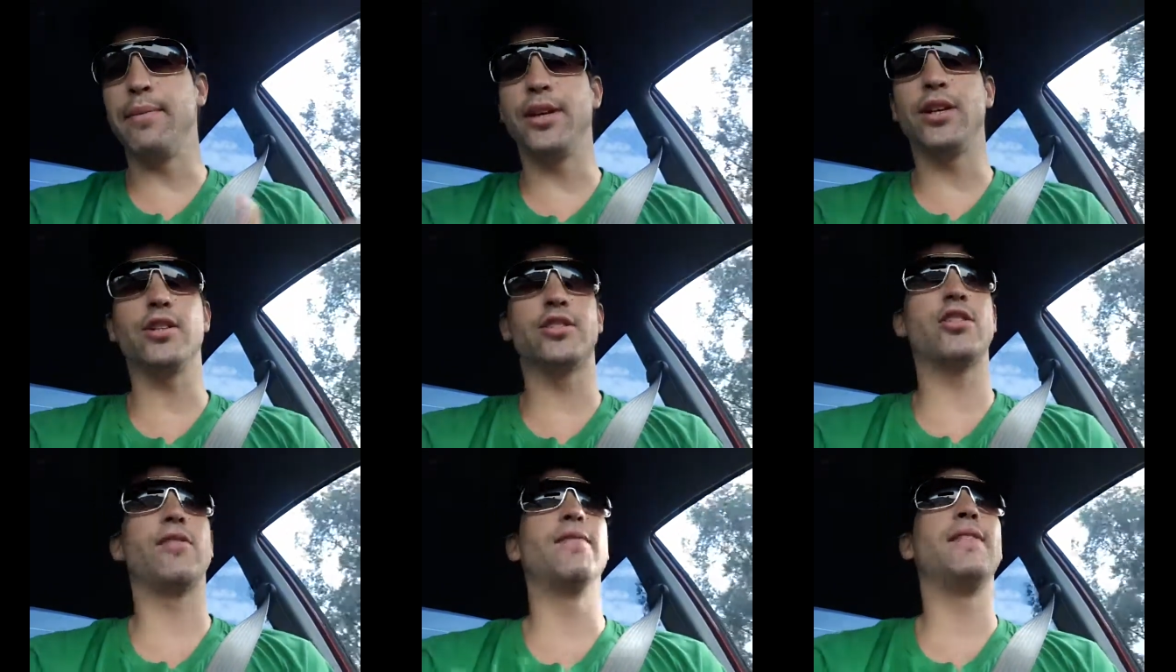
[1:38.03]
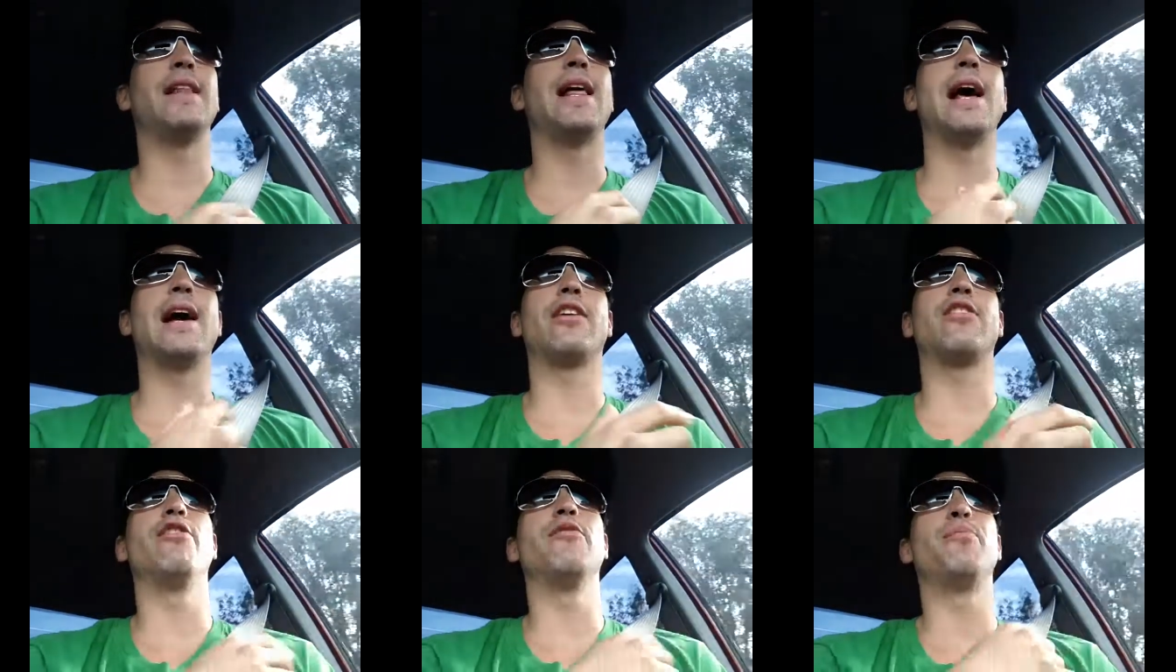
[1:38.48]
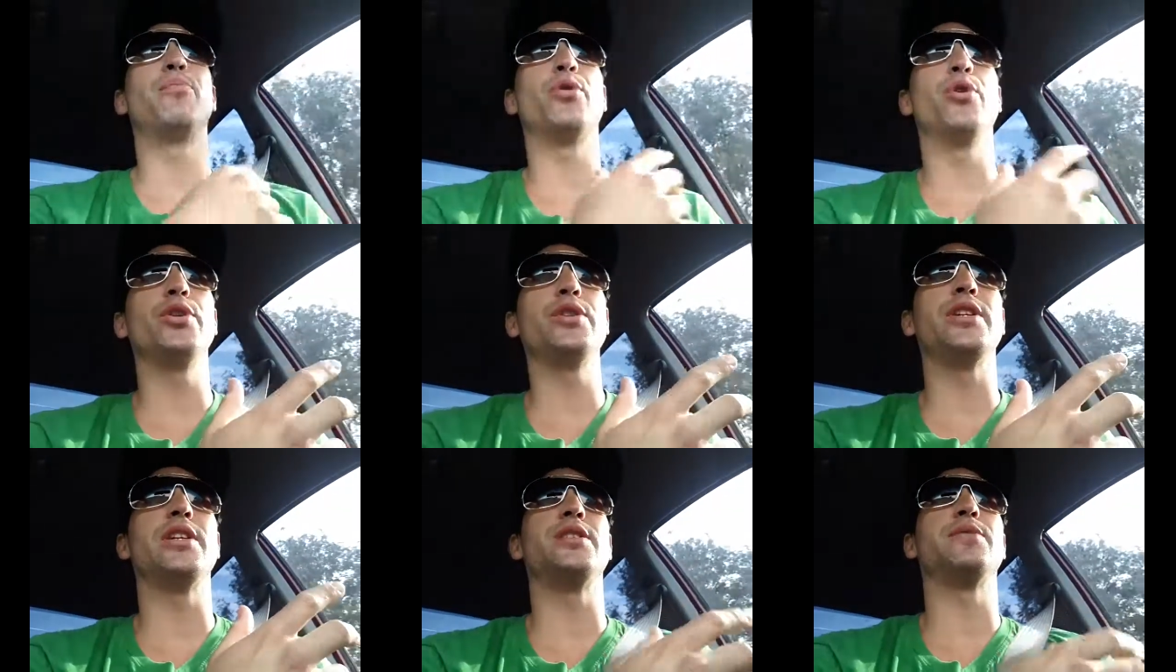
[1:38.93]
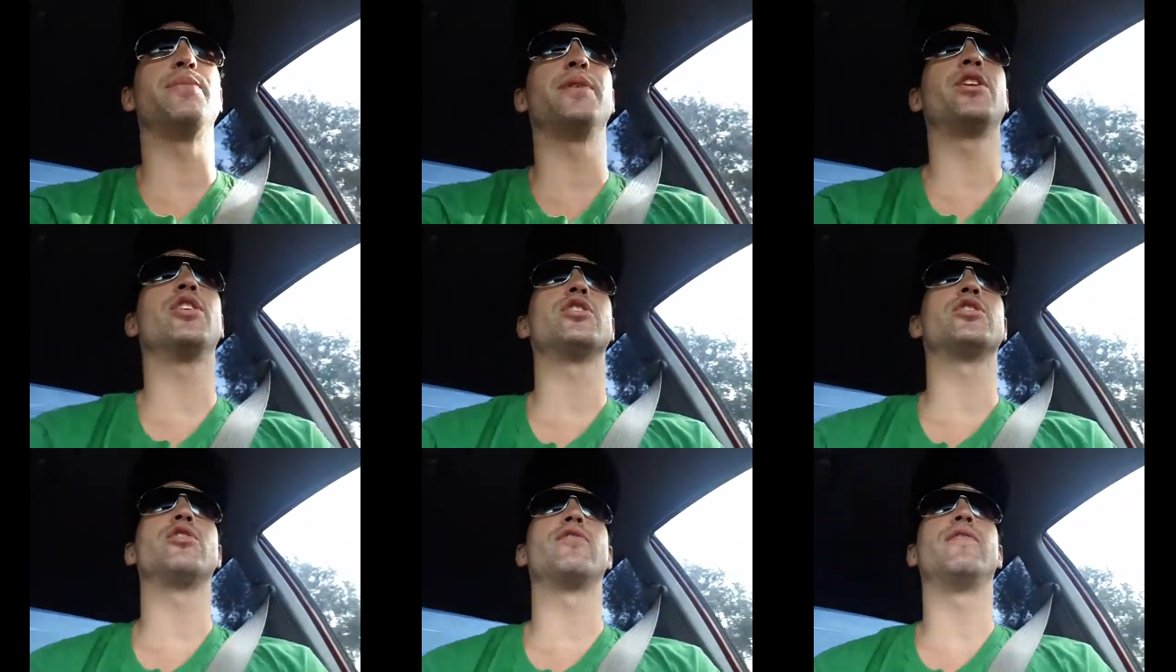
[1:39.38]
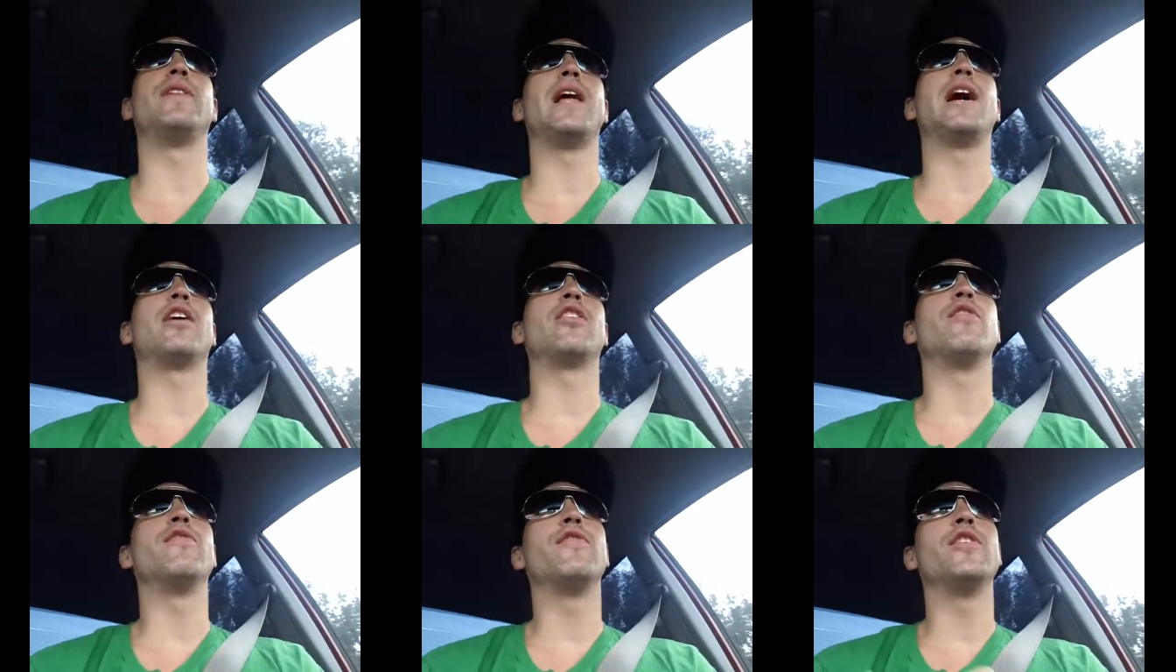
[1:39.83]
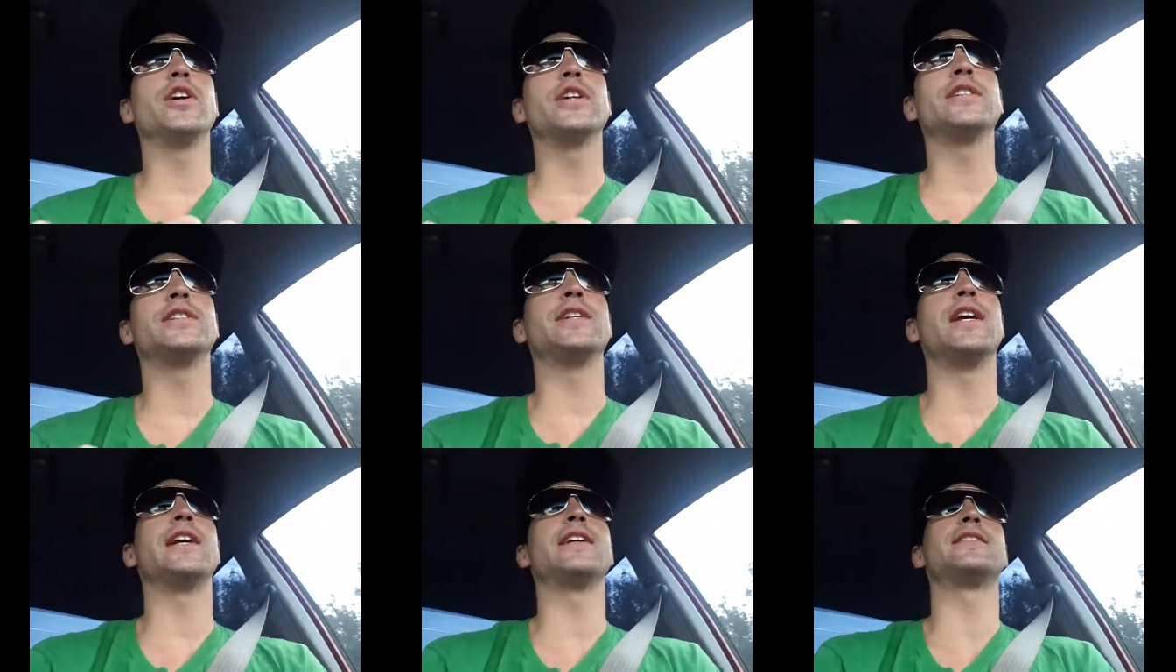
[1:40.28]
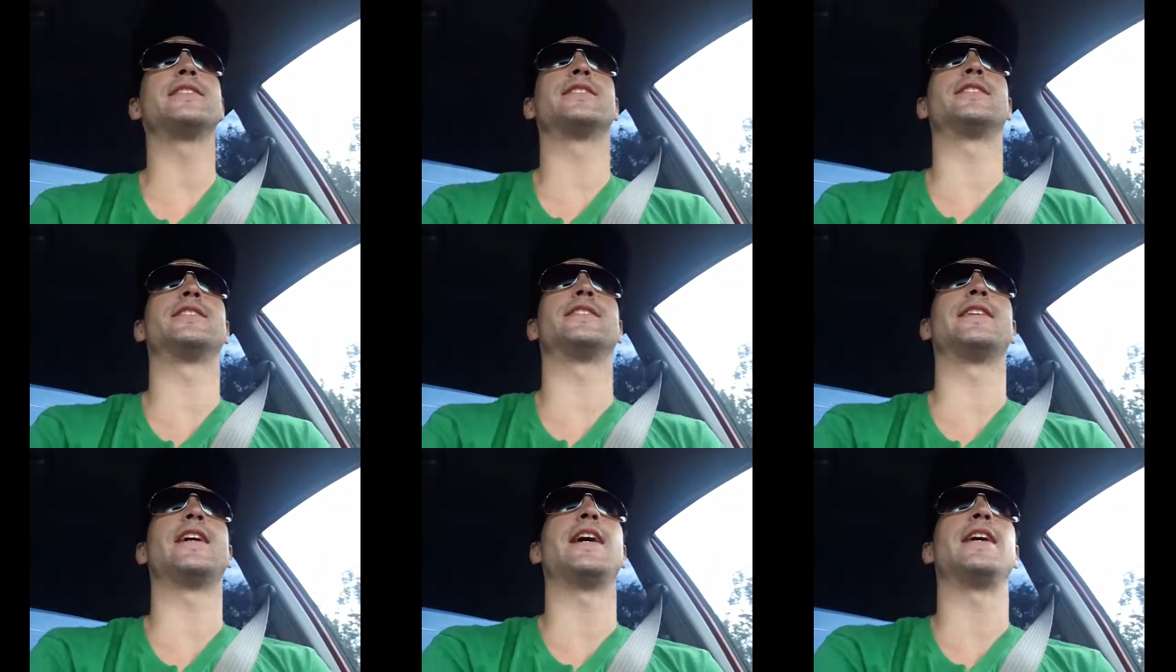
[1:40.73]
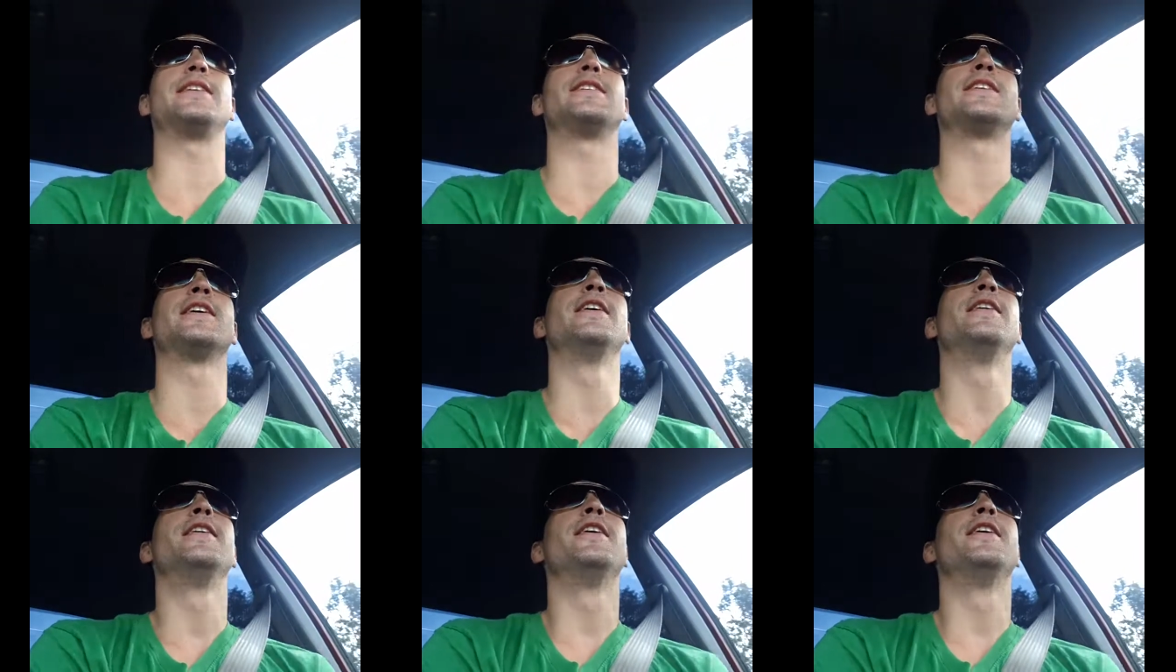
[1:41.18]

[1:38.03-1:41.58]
because of lack of proteins, because of lack of exercise.